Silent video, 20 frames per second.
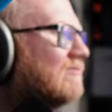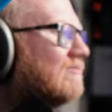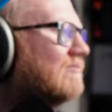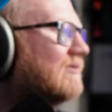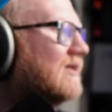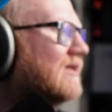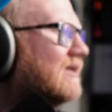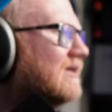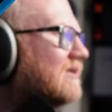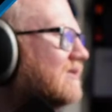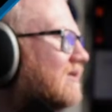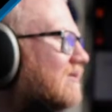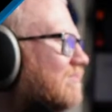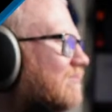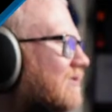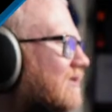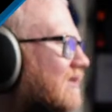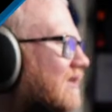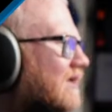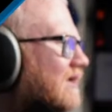end up
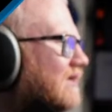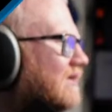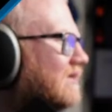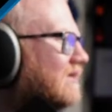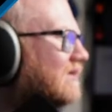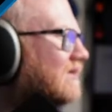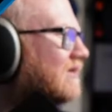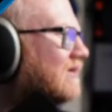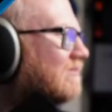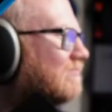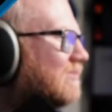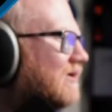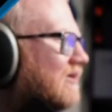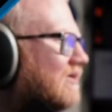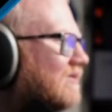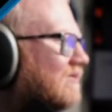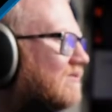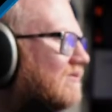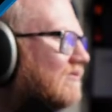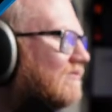liking
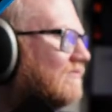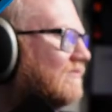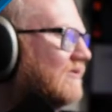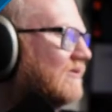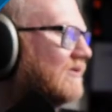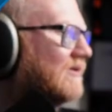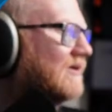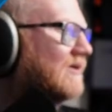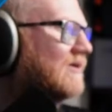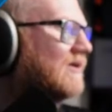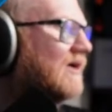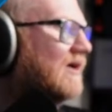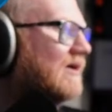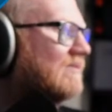about it so far.